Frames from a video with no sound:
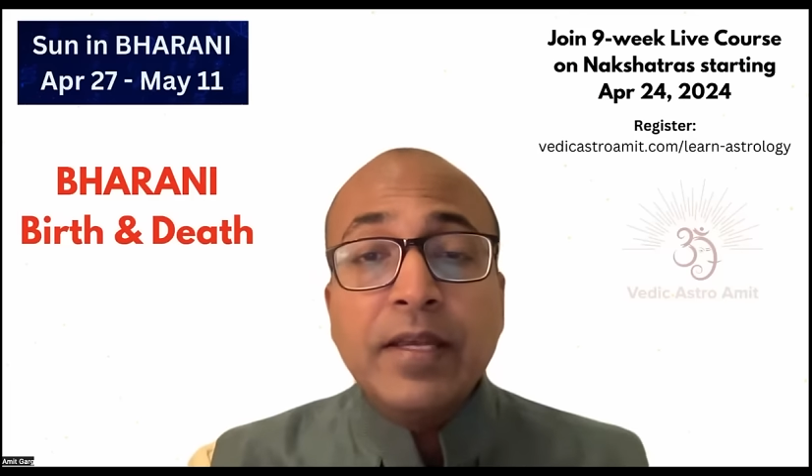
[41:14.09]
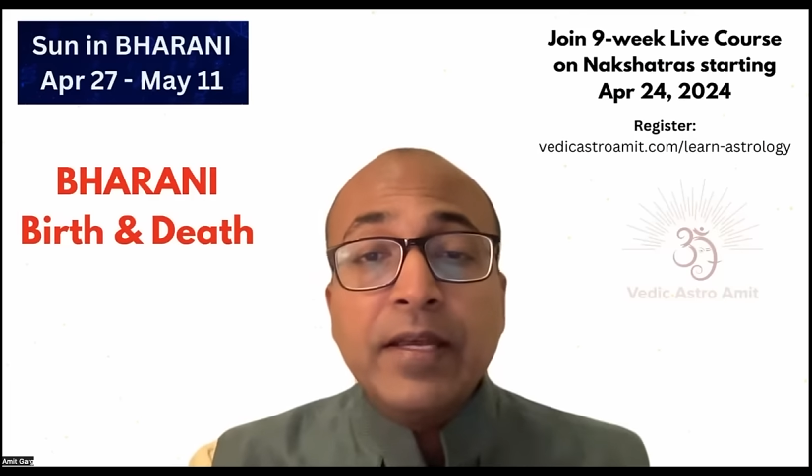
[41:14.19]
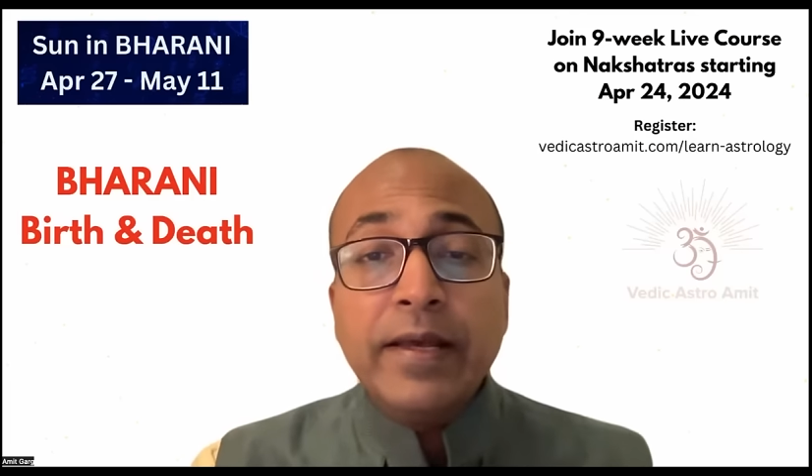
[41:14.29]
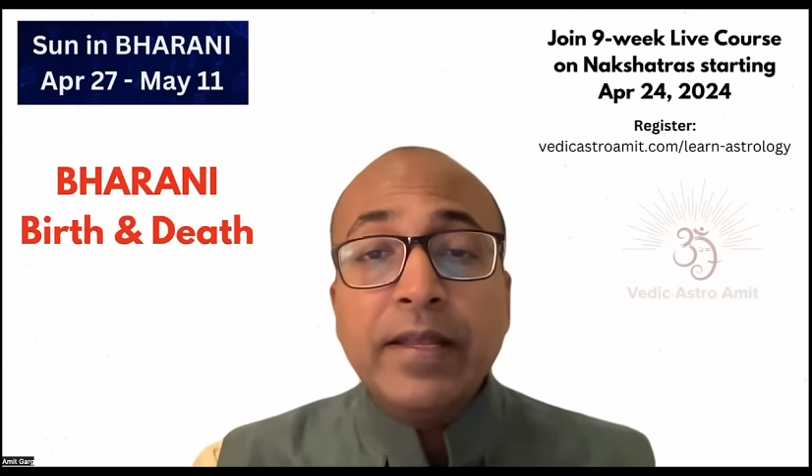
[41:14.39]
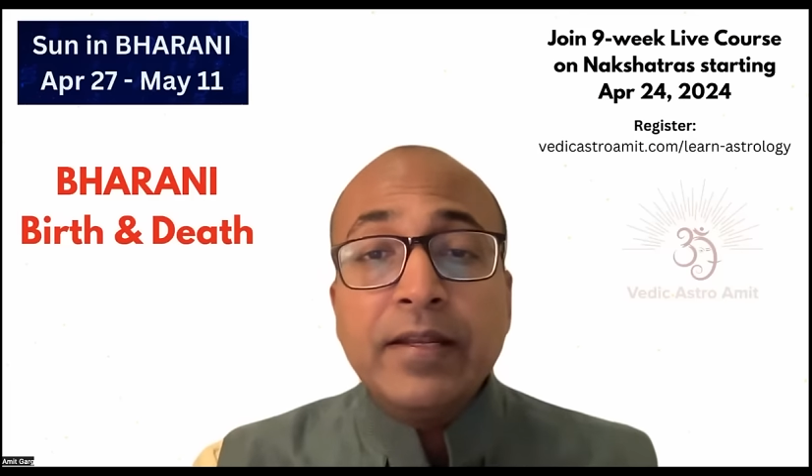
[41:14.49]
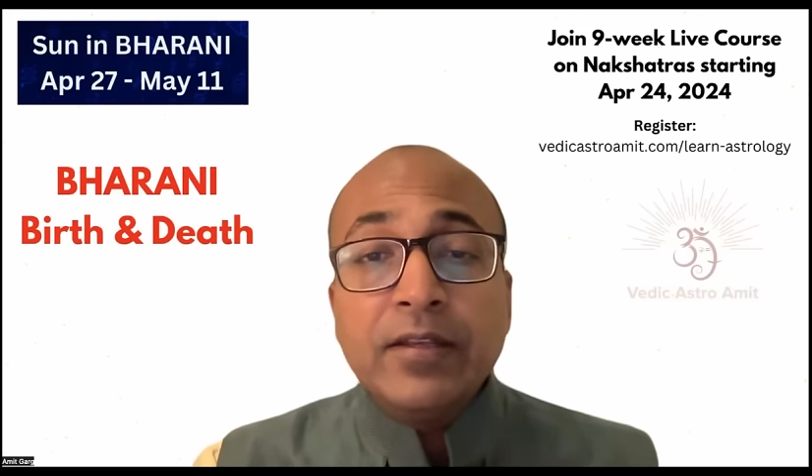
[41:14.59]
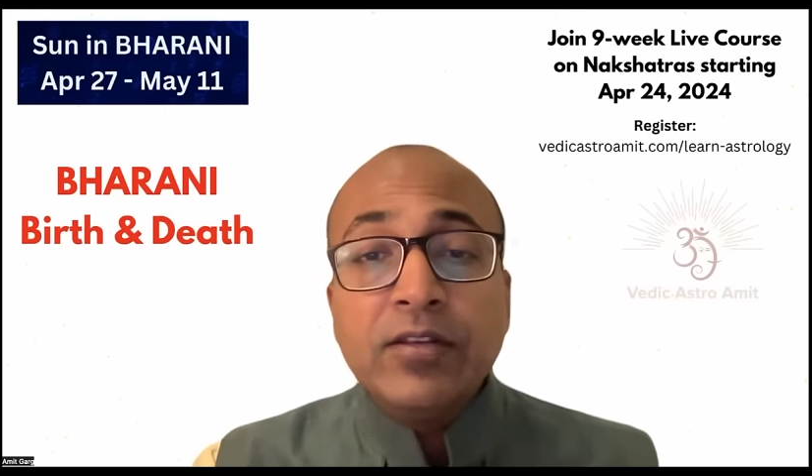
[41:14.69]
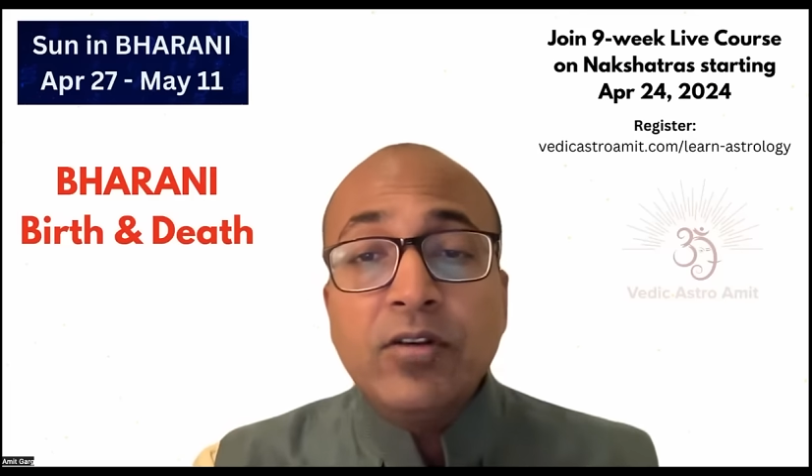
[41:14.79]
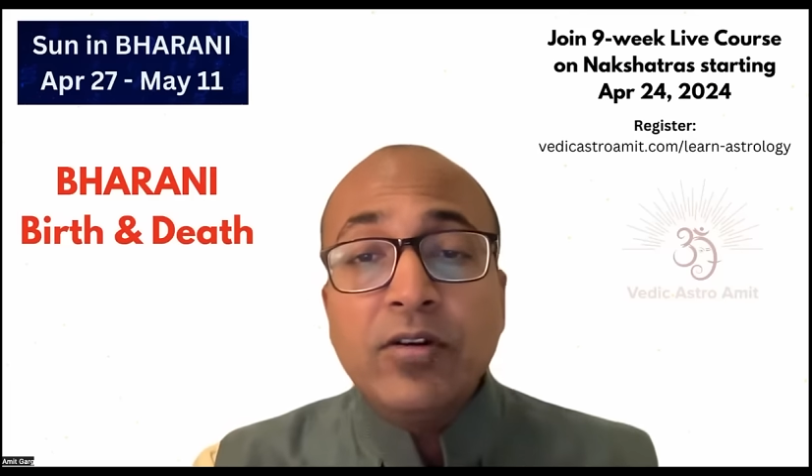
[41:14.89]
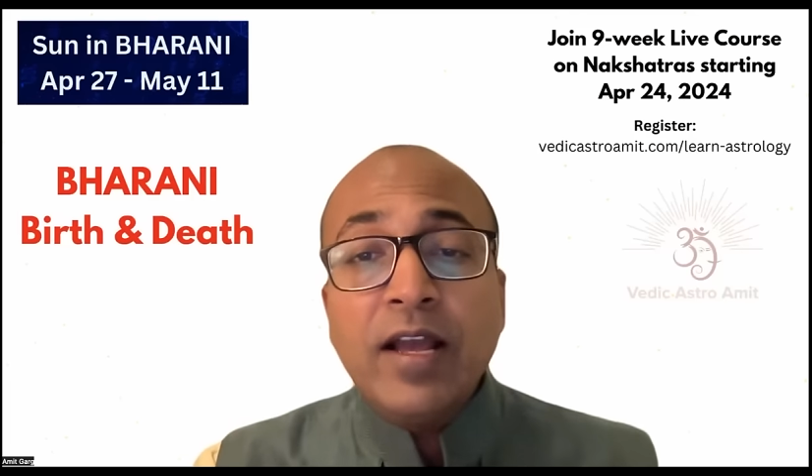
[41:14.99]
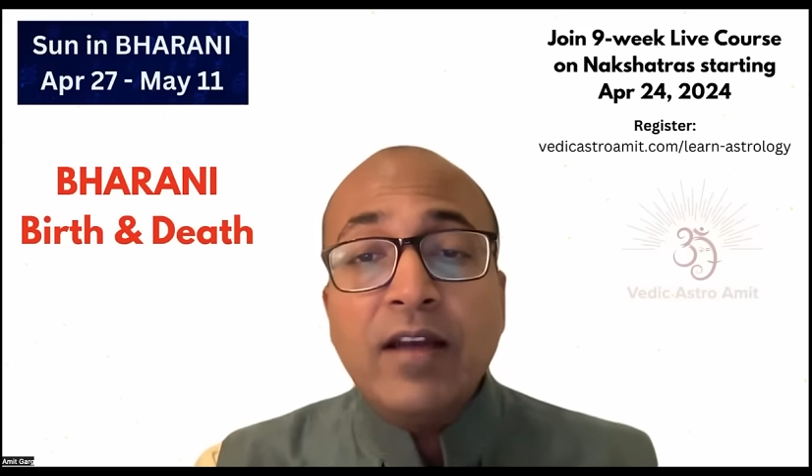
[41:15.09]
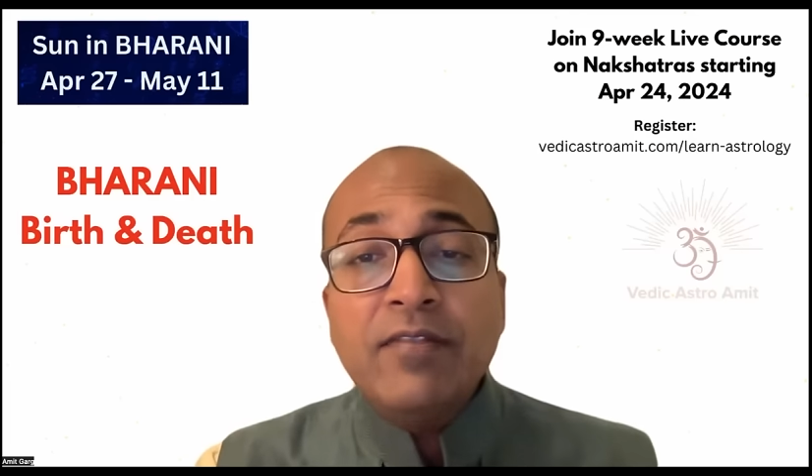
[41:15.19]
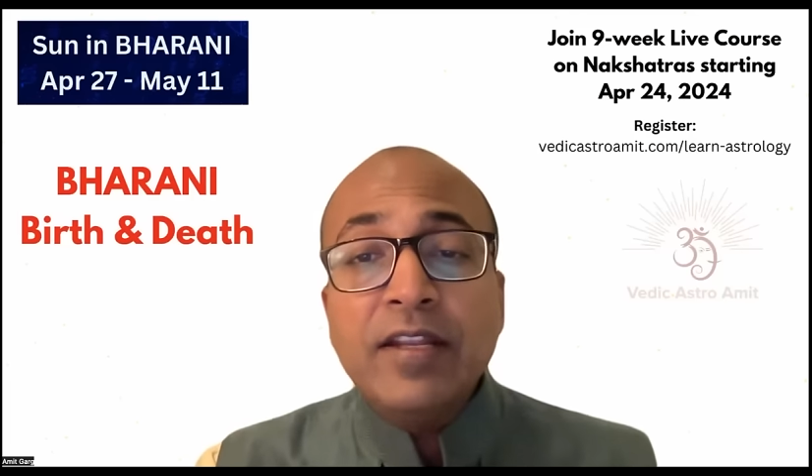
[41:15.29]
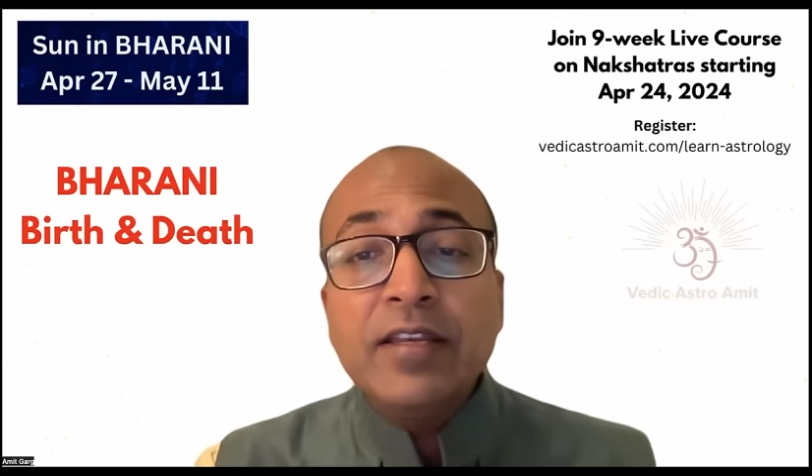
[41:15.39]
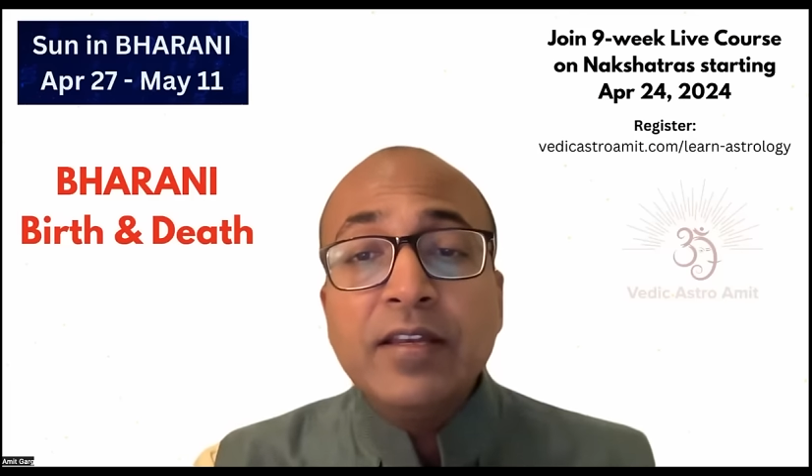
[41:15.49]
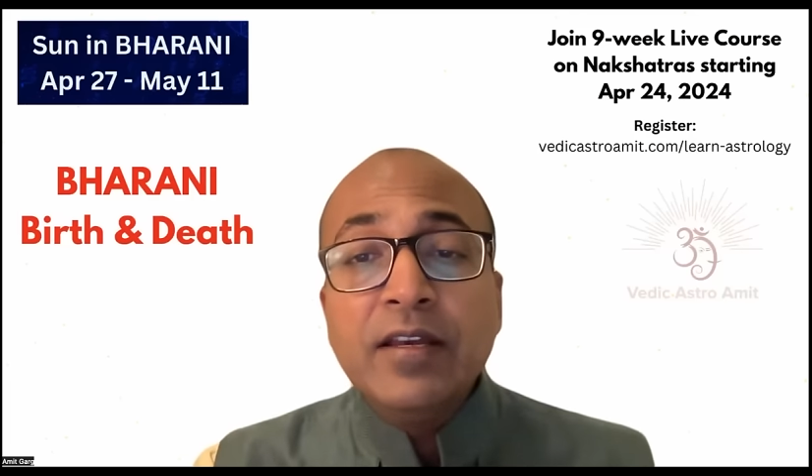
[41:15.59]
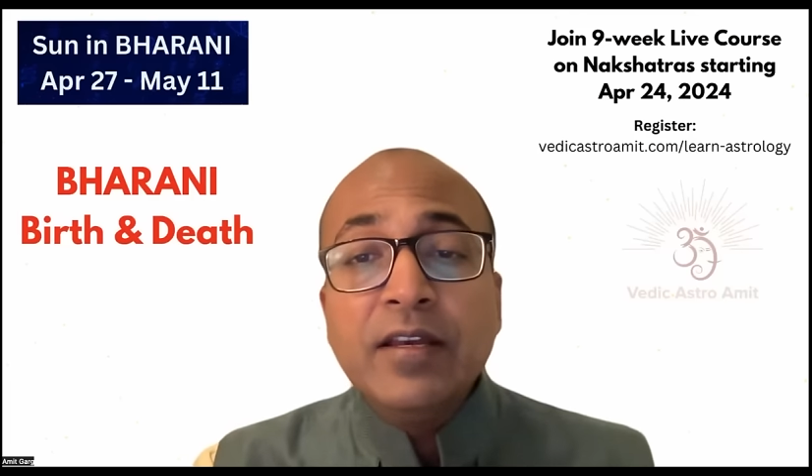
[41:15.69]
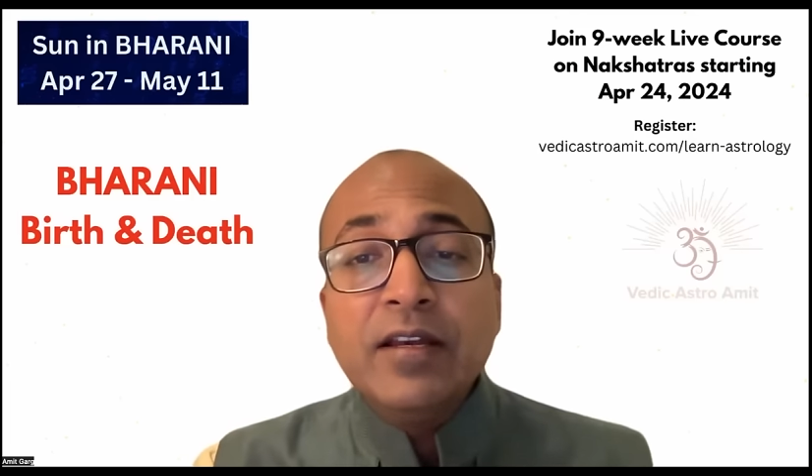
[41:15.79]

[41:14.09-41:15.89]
and you don't have any,